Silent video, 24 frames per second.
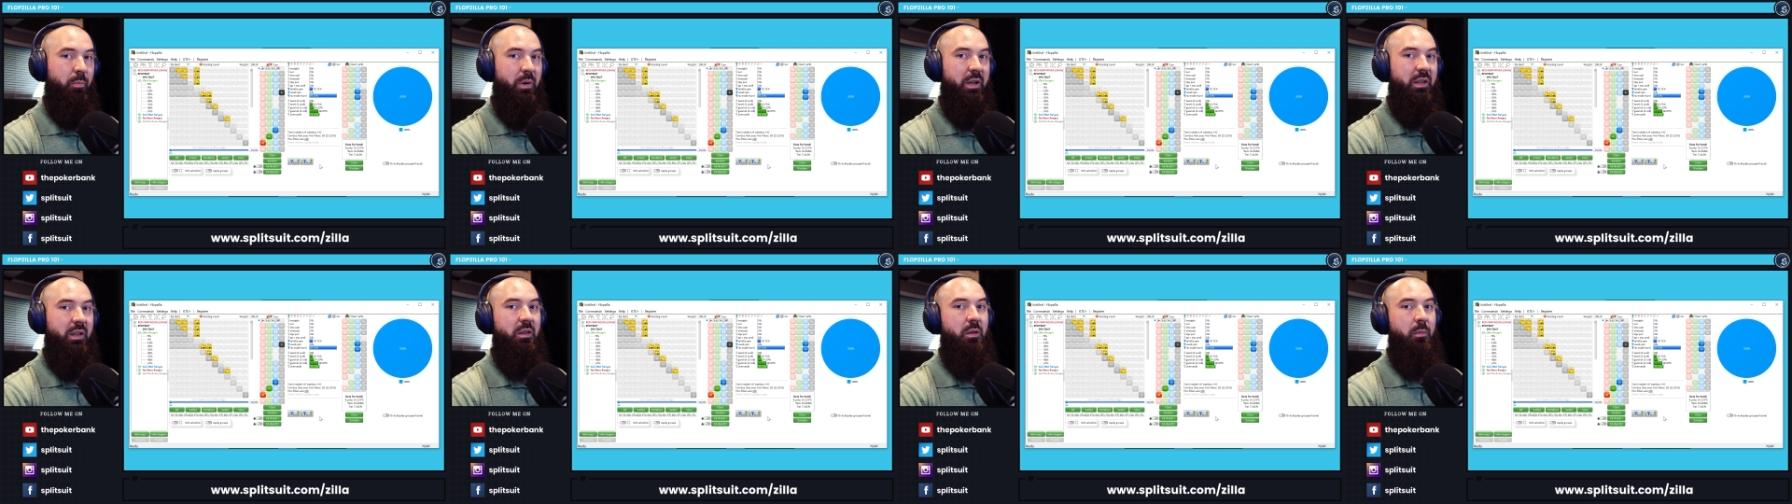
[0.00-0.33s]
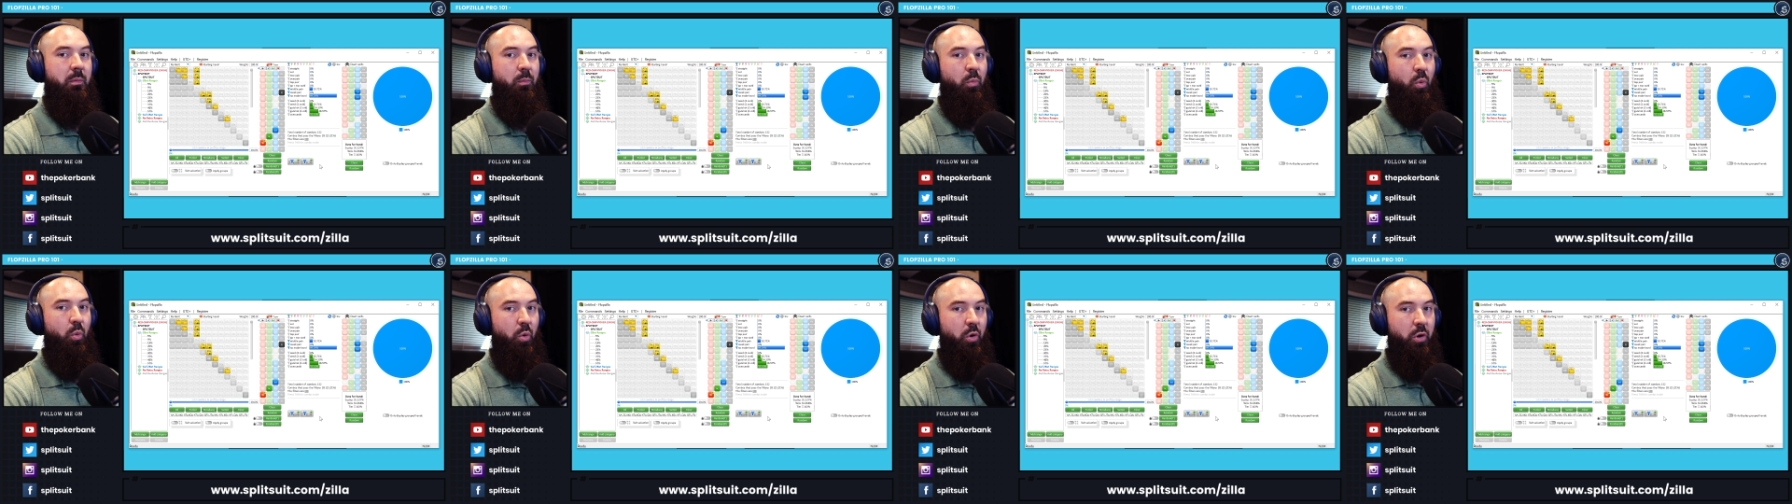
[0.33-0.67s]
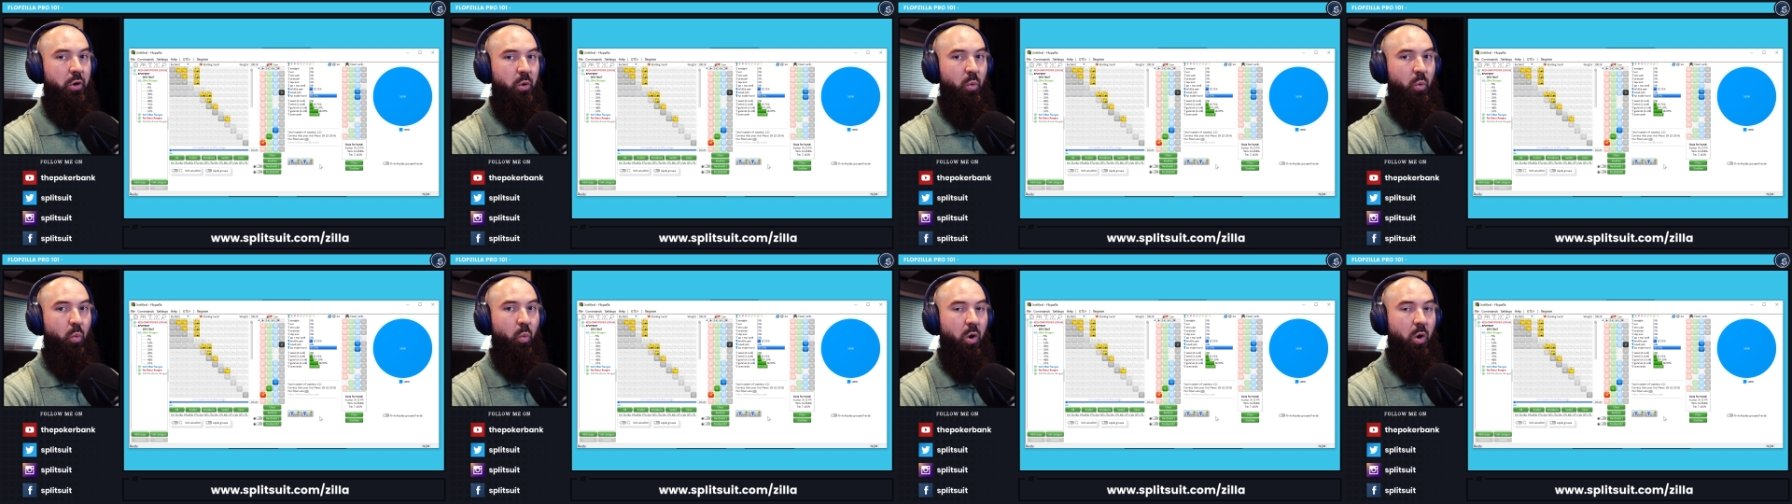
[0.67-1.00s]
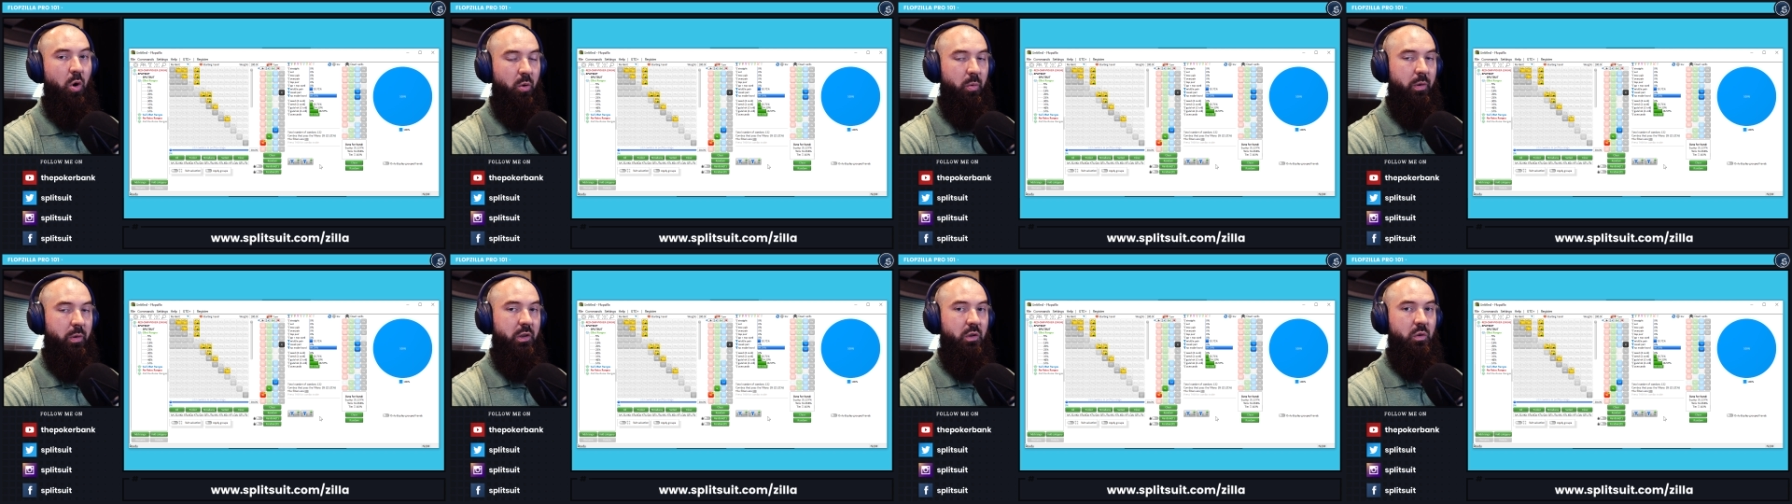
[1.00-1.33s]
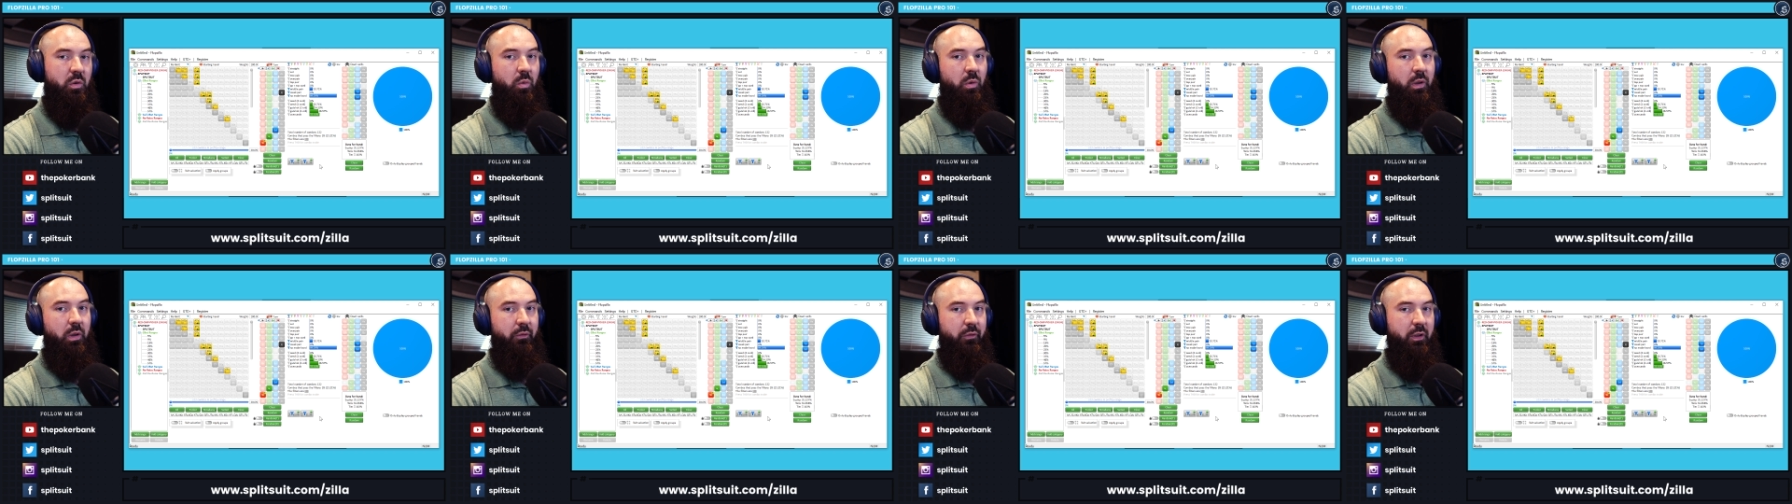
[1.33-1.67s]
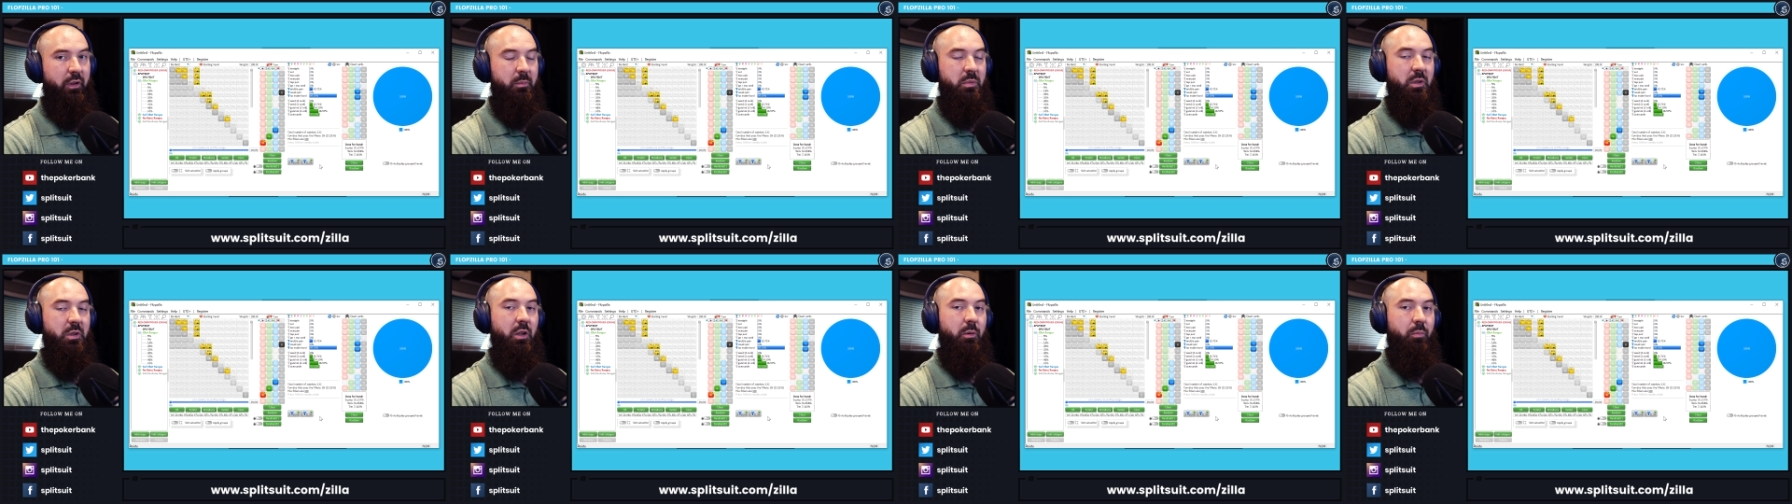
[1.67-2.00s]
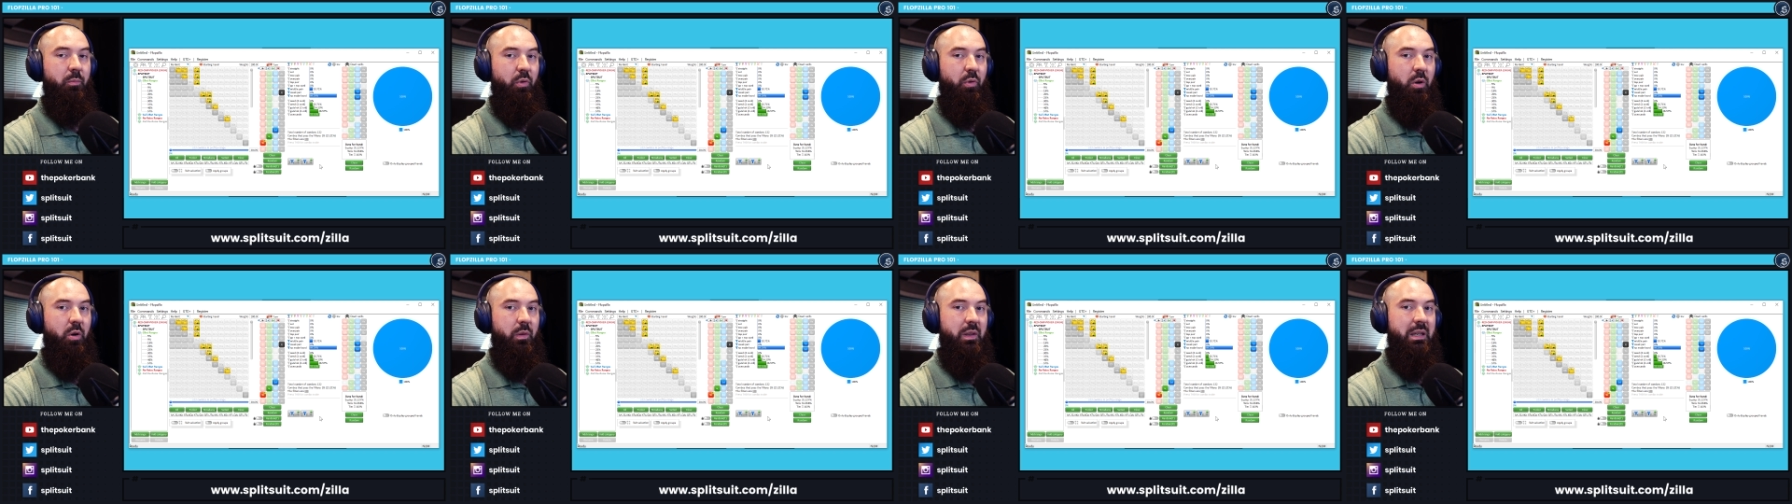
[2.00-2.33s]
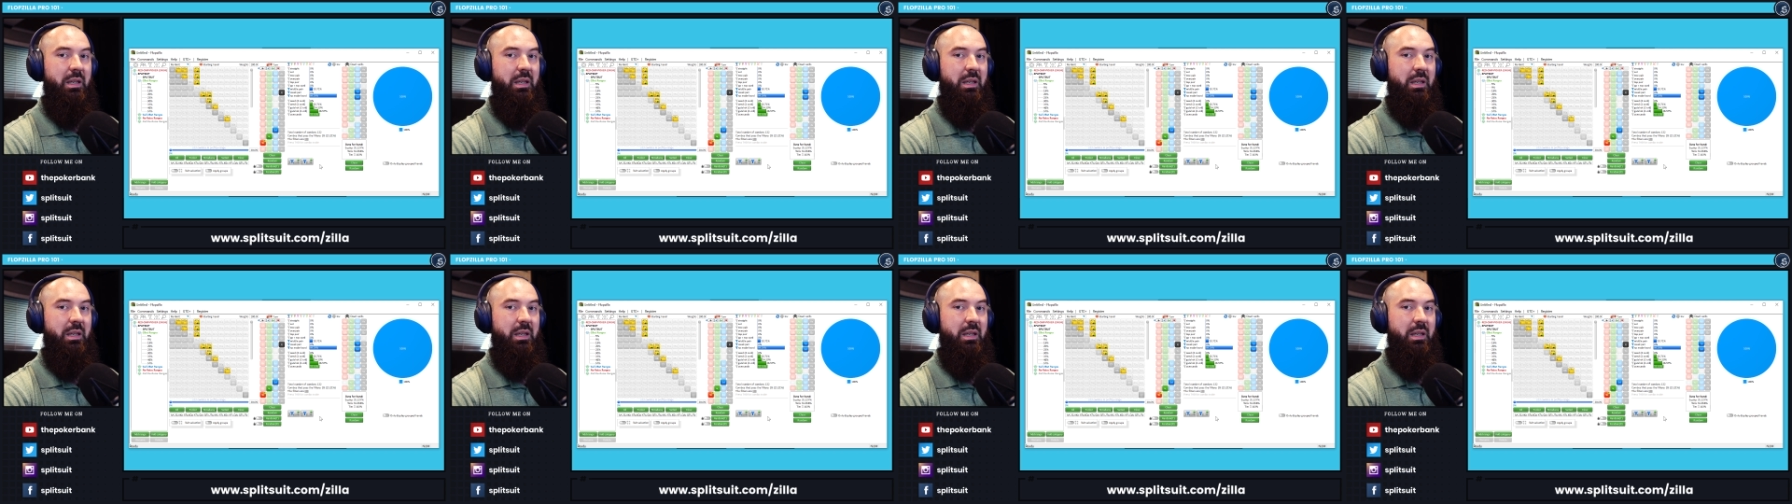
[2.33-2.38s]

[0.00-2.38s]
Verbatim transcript: but the more you work with a tool like Flopzilla Pro,